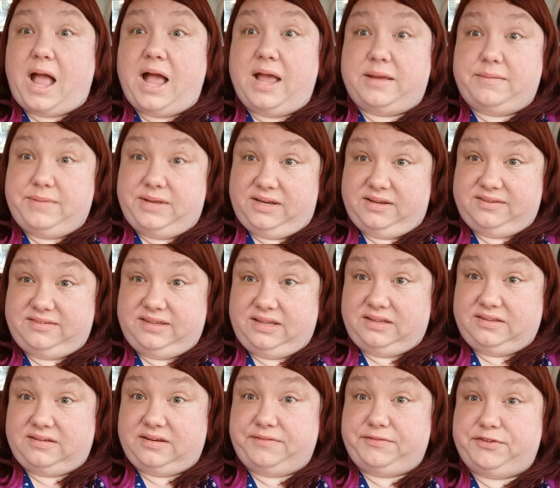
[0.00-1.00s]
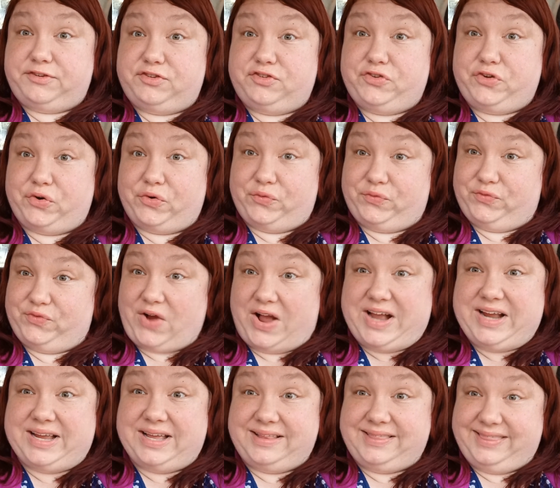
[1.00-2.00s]
I am in a season of
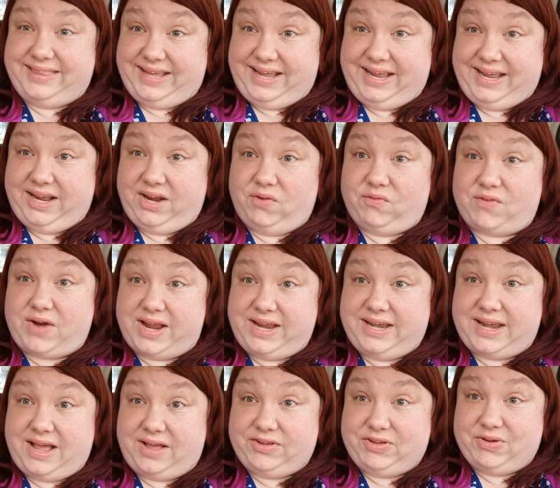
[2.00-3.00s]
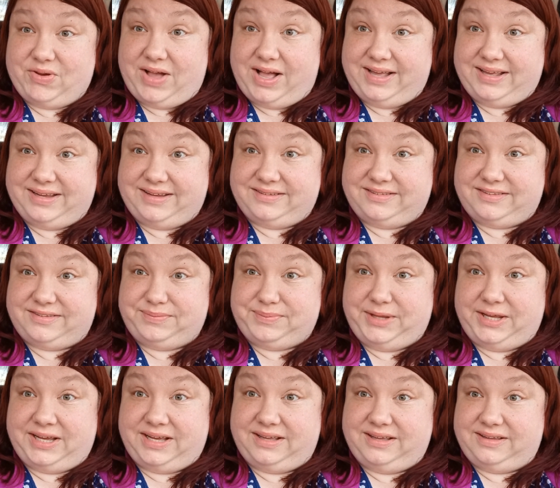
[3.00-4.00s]
struggling right now, you guys,
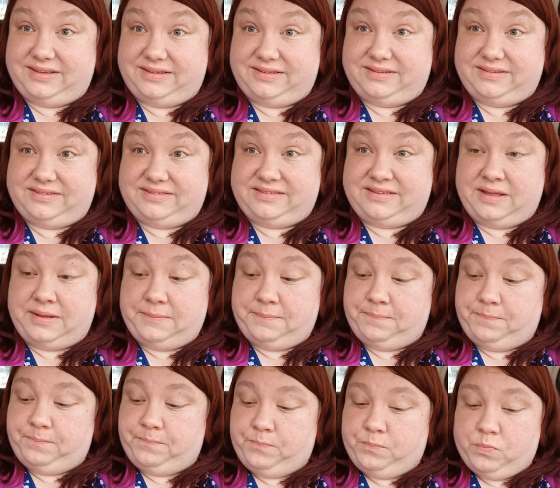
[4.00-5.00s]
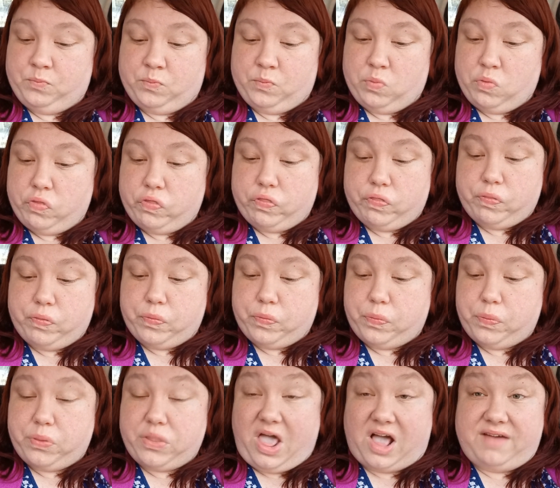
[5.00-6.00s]
because
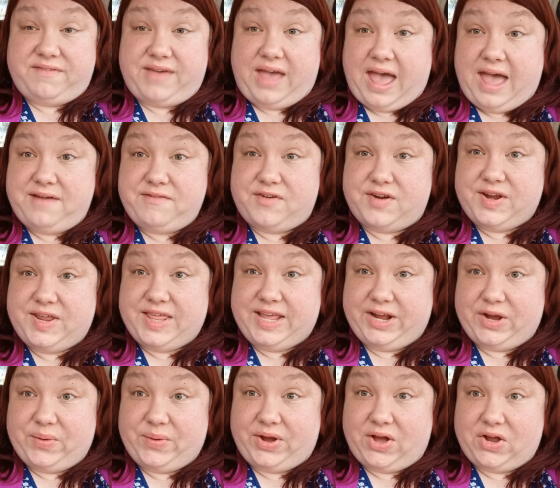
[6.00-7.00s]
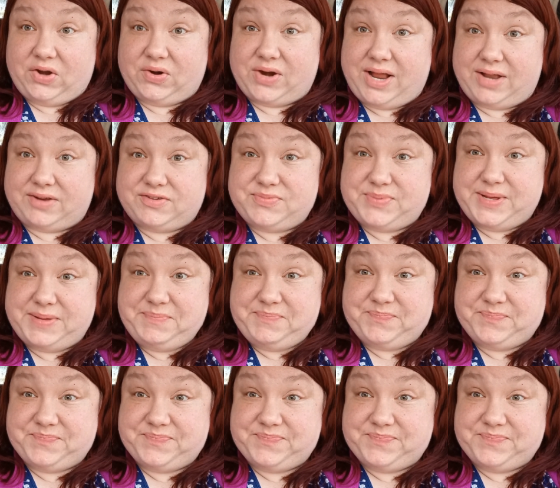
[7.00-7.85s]
of everything going on around me.